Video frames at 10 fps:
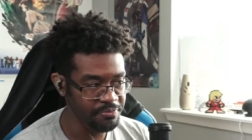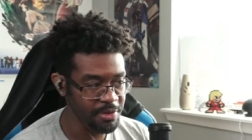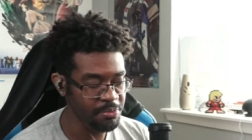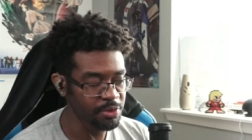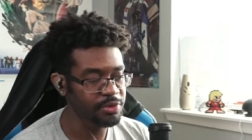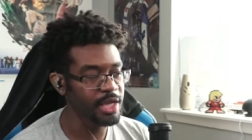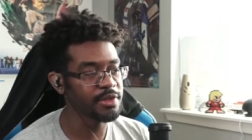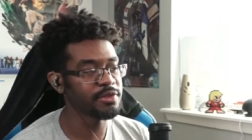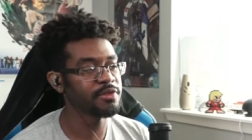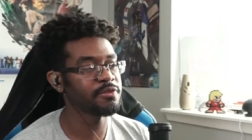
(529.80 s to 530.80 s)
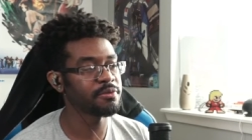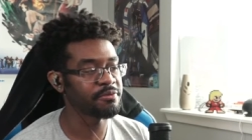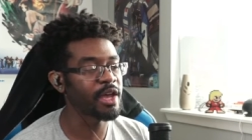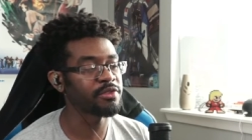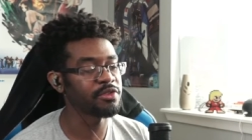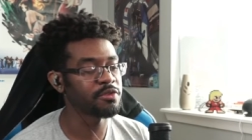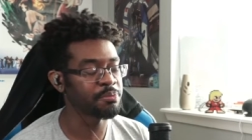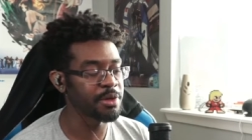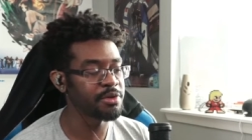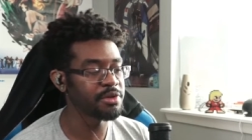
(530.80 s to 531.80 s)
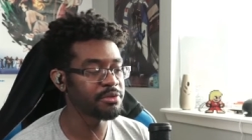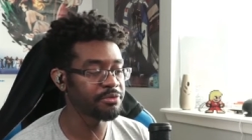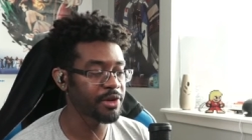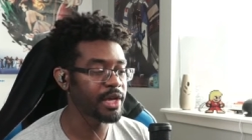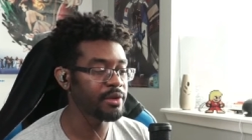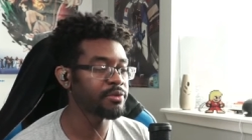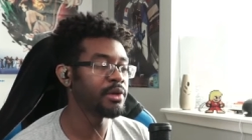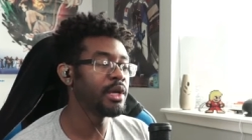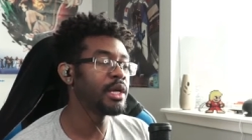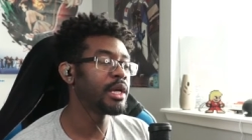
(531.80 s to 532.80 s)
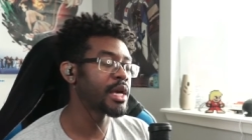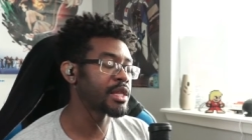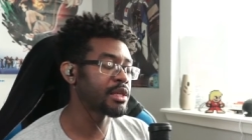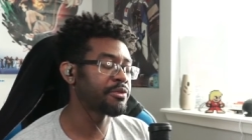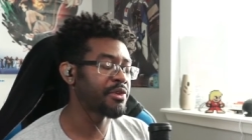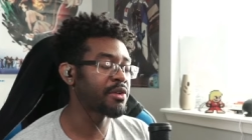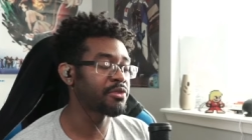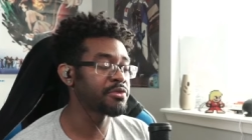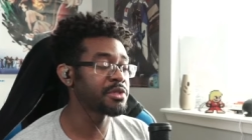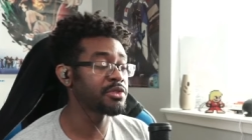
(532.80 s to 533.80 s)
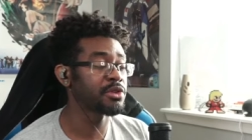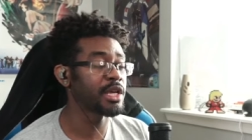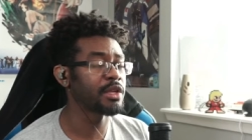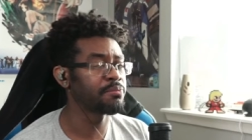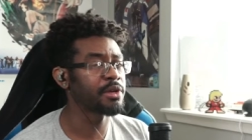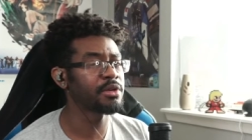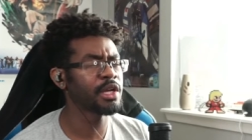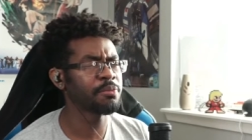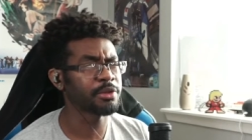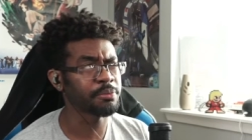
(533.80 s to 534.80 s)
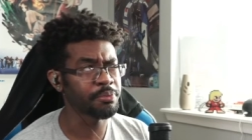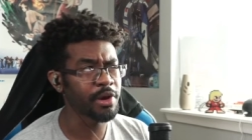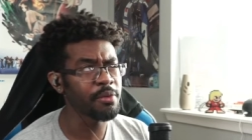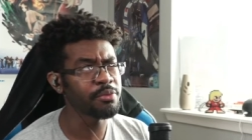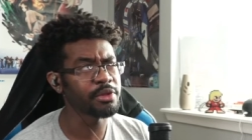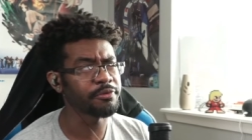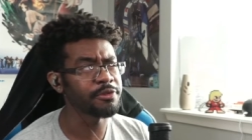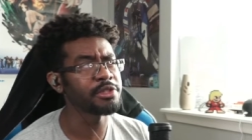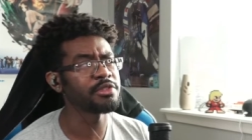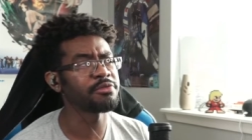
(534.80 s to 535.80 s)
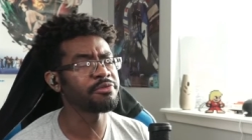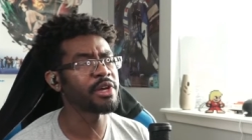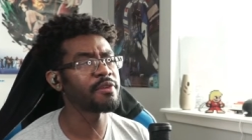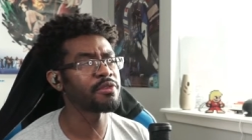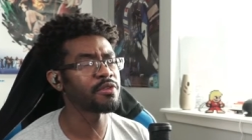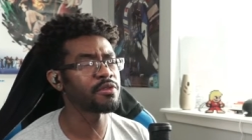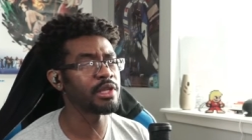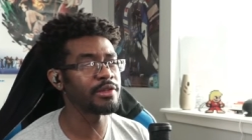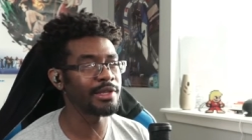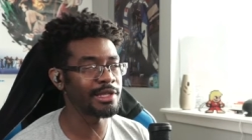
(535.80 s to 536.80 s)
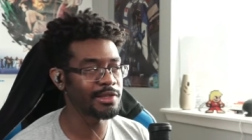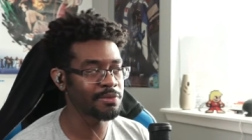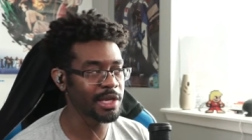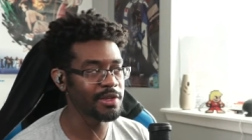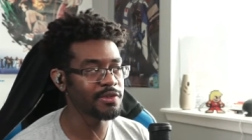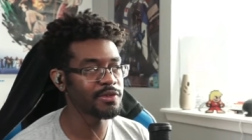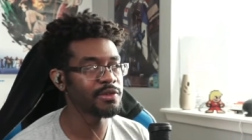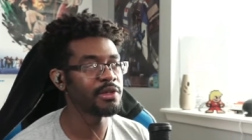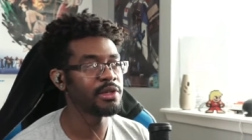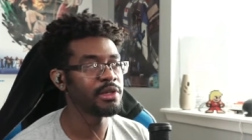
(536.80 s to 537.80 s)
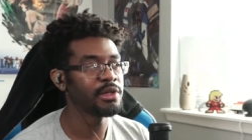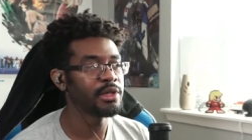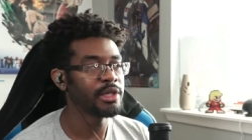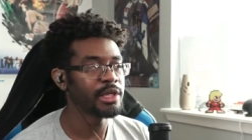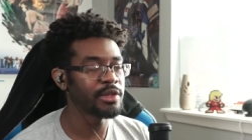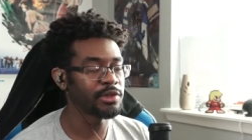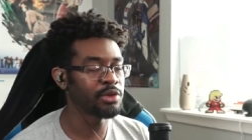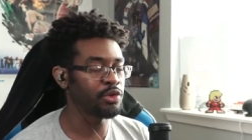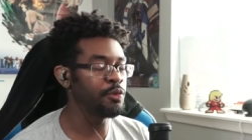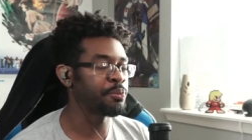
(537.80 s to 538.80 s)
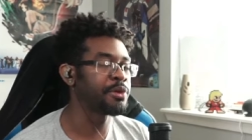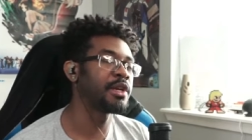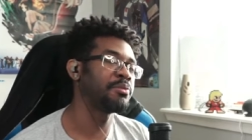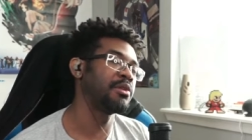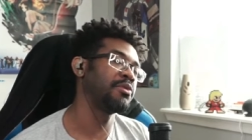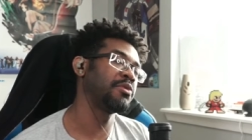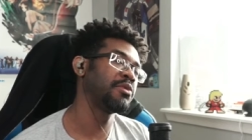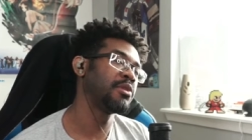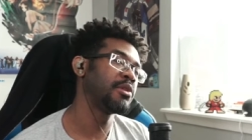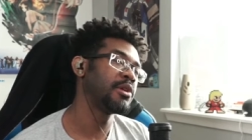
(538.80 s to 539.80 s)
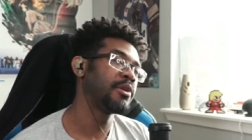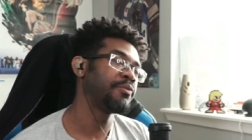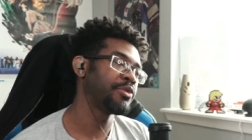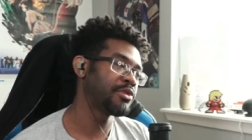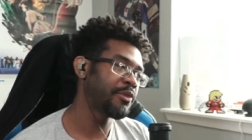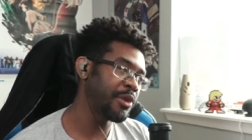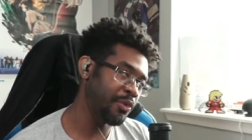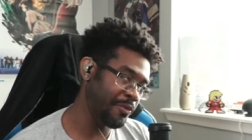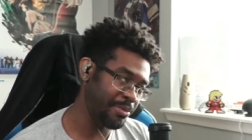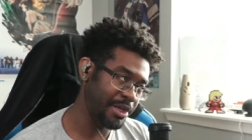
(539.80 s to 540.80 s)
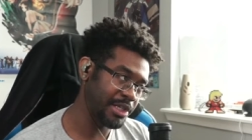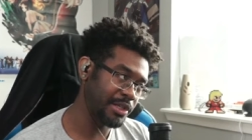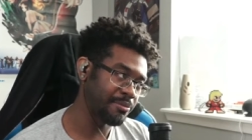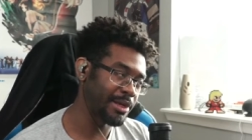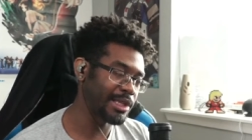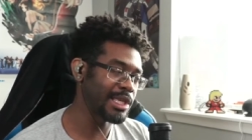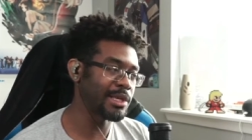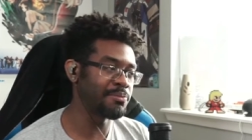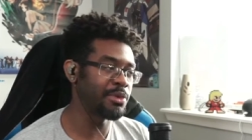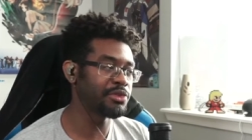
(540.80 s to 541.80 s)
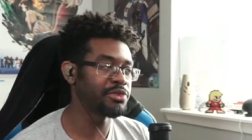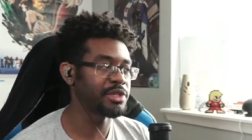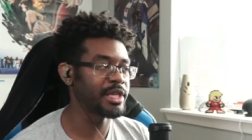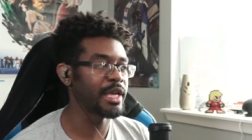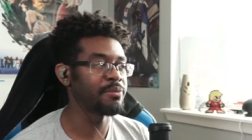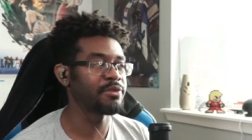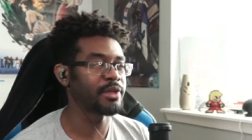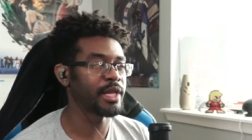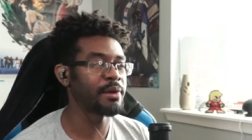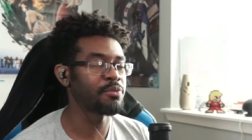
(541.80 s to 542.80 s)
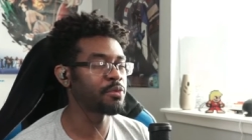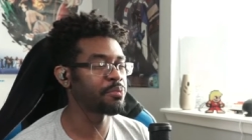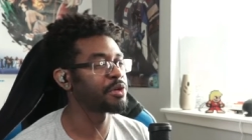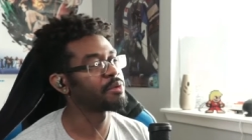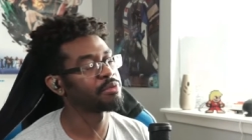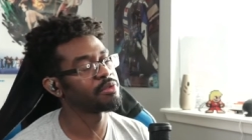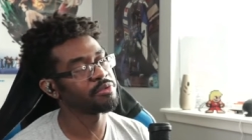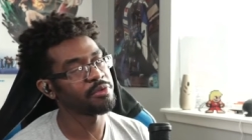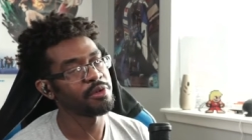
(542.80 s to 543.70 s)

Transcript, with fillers: in most cases, vastly superior than five. I think five's footsies are getting better now, but the problem with the footsies in five is it's, it's in some cases, it's a little too preemptive. There's definitely whiff punishing, but I think most of the game is a lot more preemptive